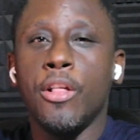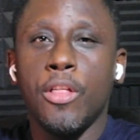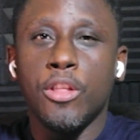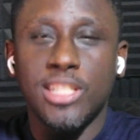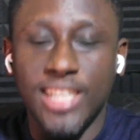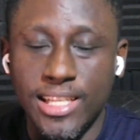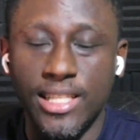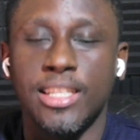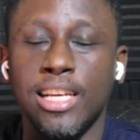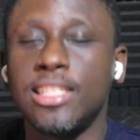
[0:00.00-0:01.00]
Sex in
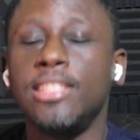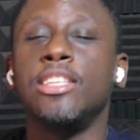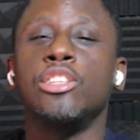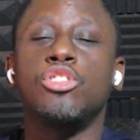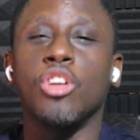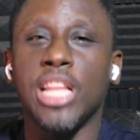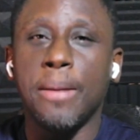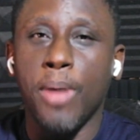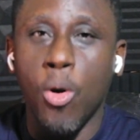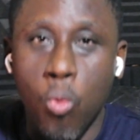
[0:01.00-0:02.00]
the City is your
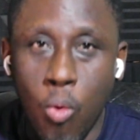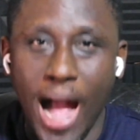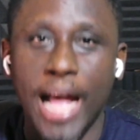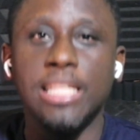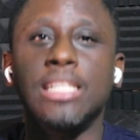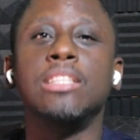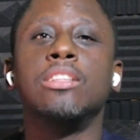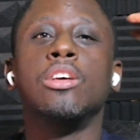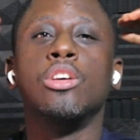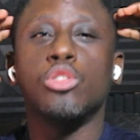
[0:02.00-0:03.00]
number one
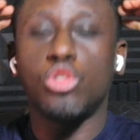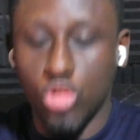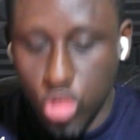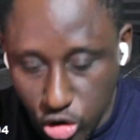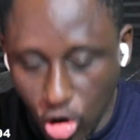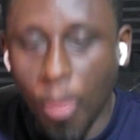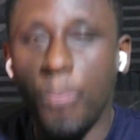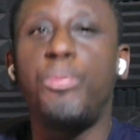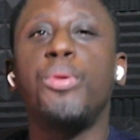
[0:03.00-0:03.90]
stop